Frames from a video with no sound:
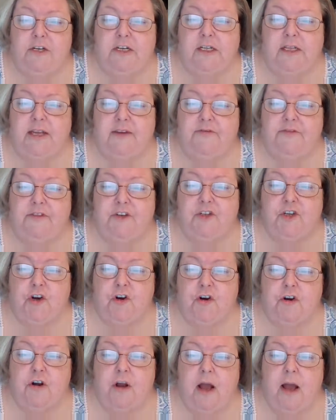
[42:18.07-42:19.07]
to lift the
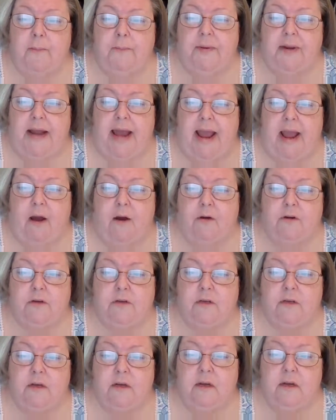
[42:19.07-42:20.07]
dirt up and out.